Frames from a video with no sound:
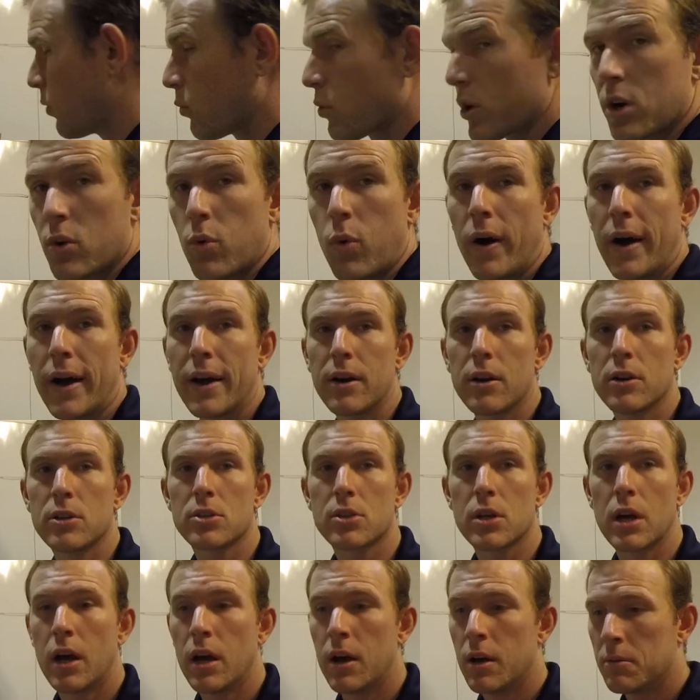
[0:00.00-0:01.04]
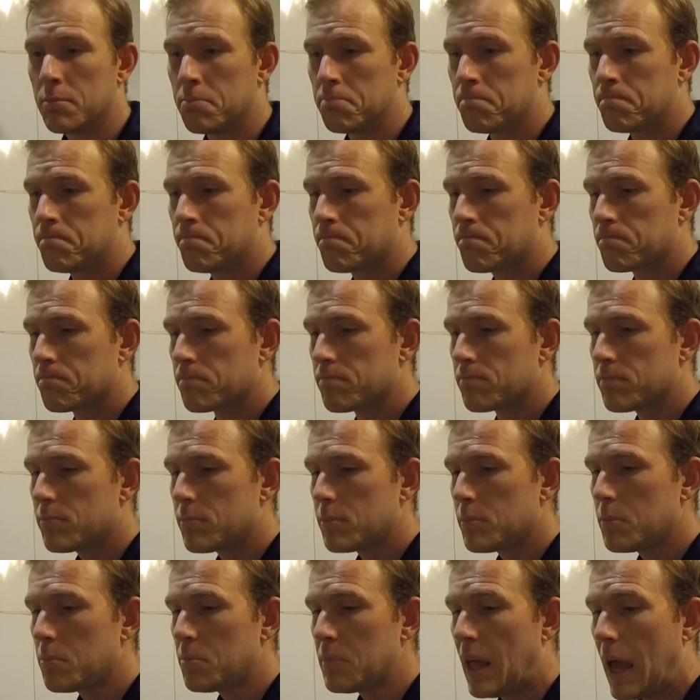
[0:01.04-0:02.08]
it requires
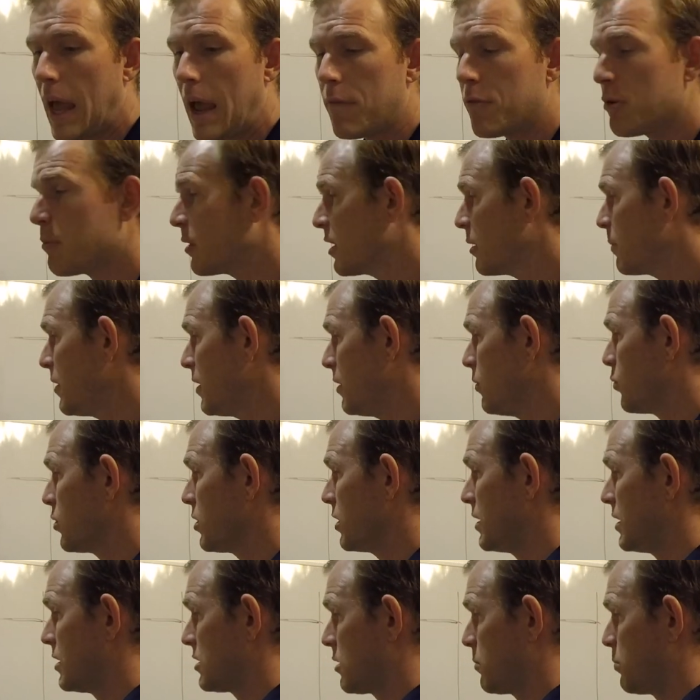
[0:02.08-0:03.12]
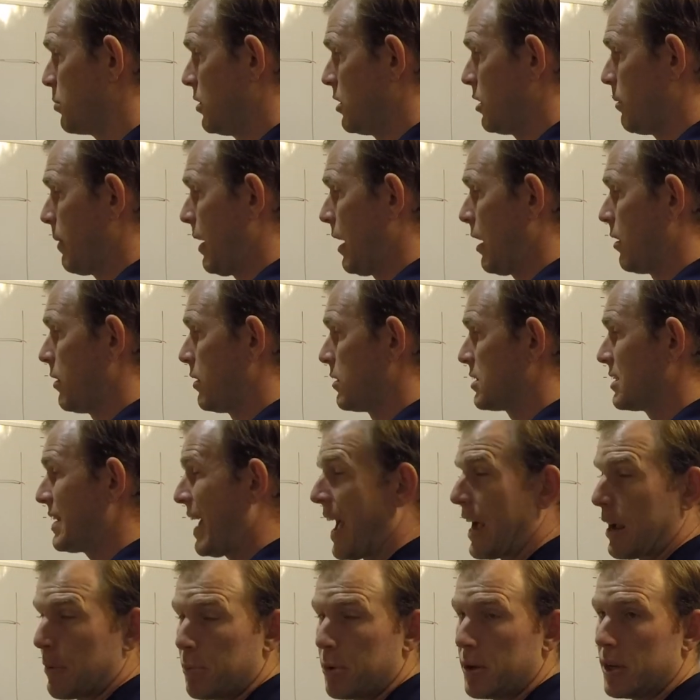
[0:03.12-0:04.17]
everybody being really disciplined about the
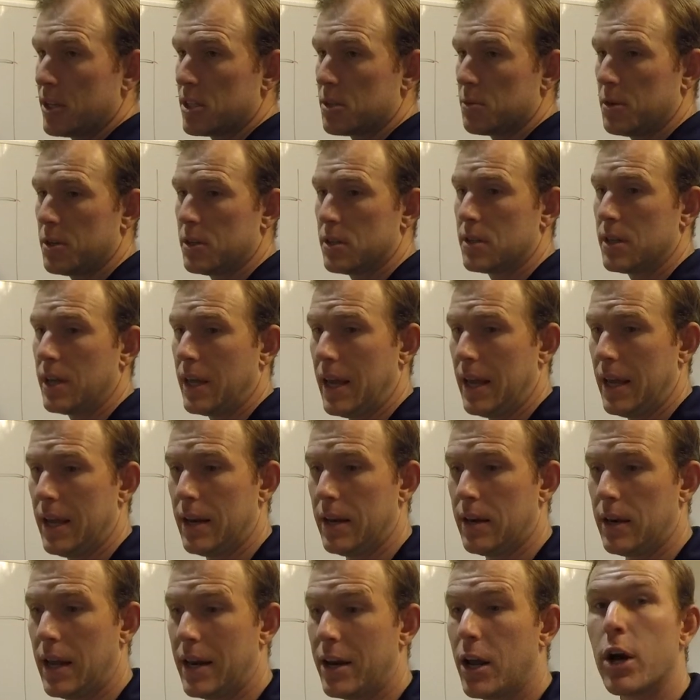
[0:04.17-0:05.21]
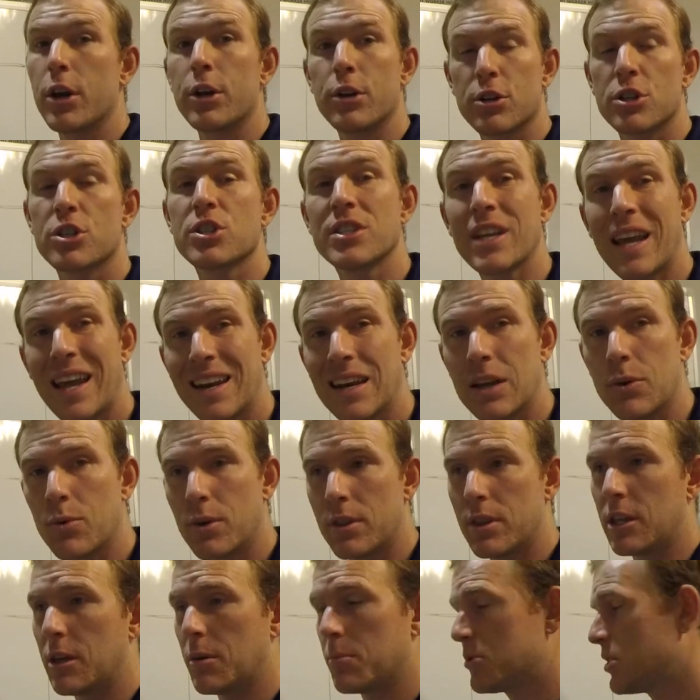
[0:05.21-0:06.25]
stack placement and understanding
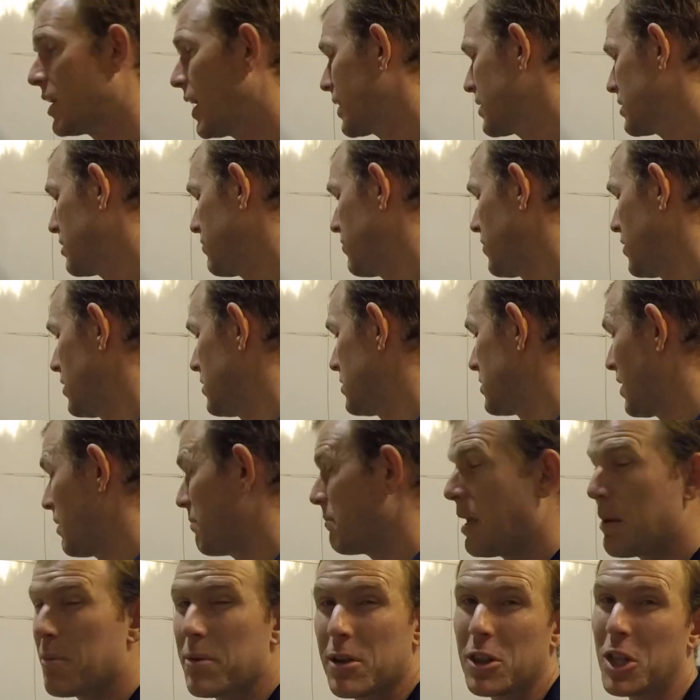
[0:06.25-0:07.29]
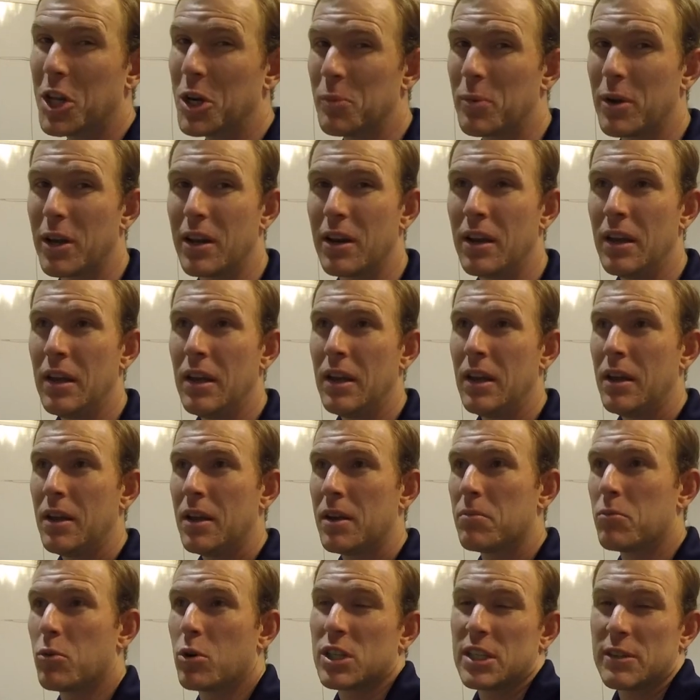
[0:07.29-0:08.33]
what the objective is, and maybe a little bit
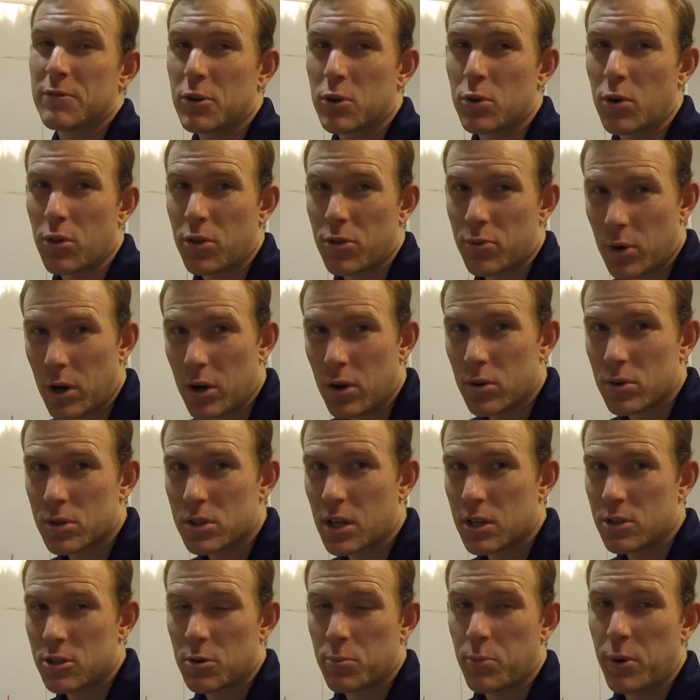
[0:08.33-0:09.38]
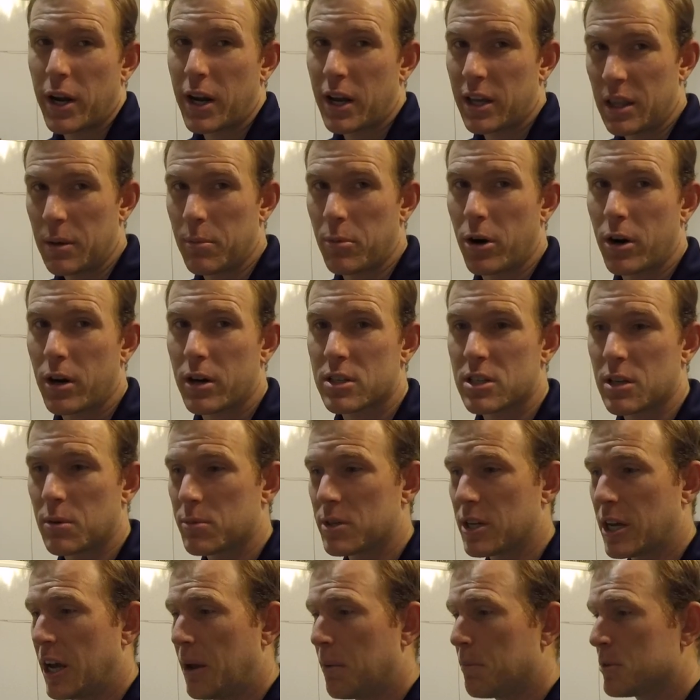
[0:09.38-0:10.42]
more difficult throws because you're breaking the mark
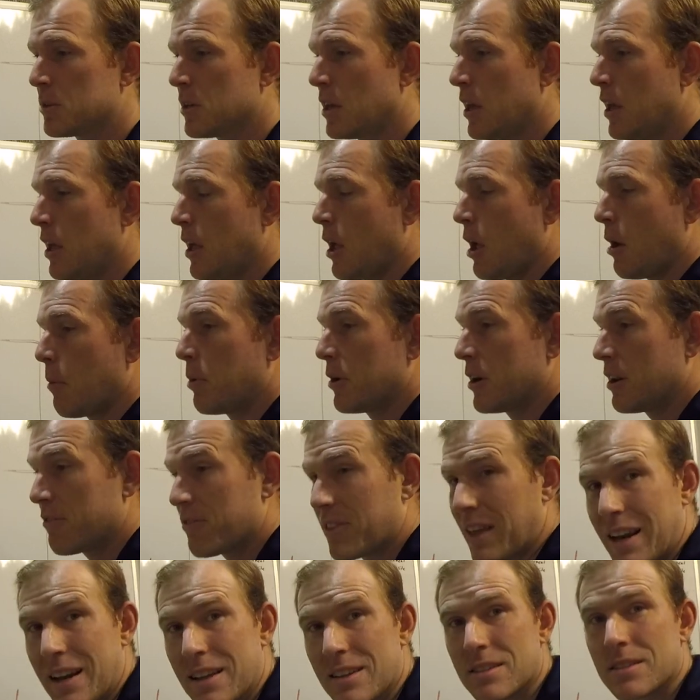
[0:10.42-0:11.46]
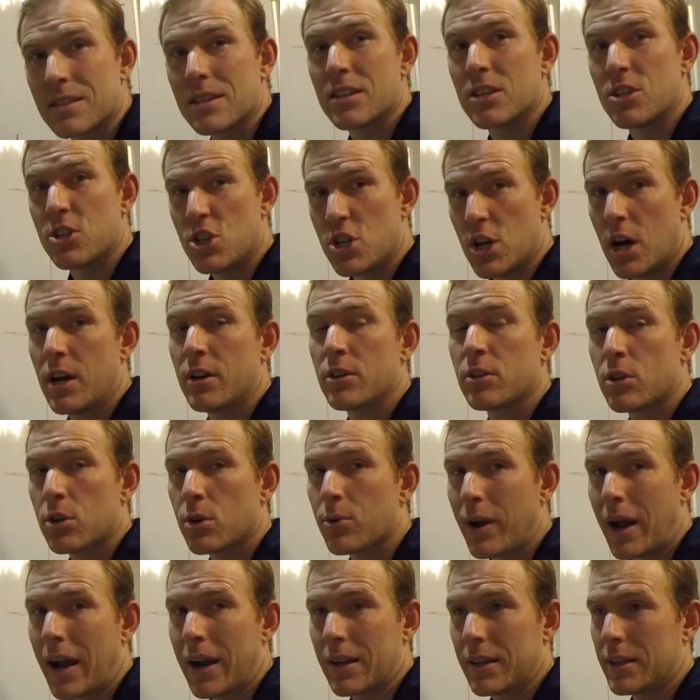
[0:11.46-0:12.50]
sometimes. But if that is done
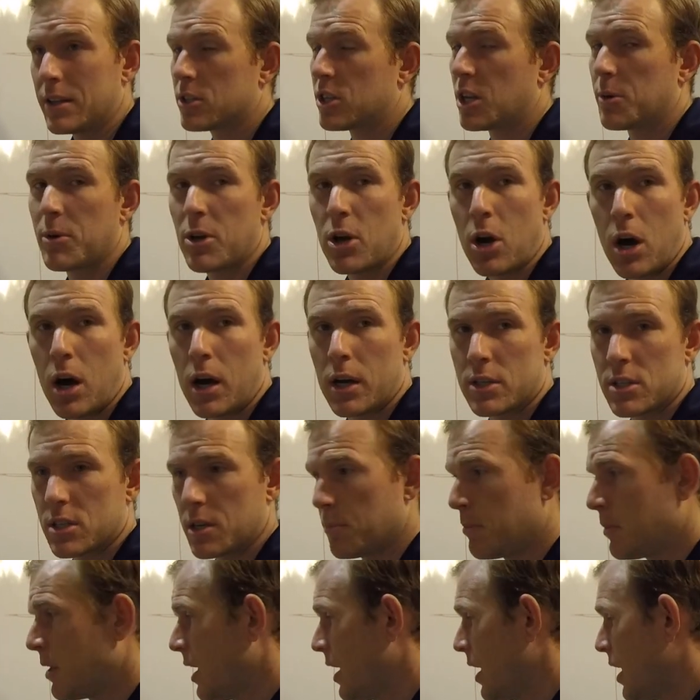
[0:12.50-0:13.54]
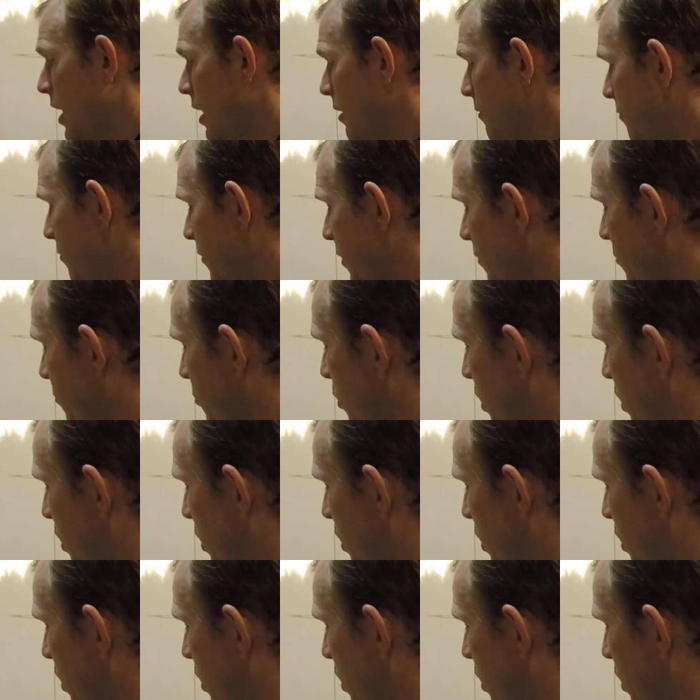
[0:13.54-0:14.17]
correctly, it's going to be awesome. If for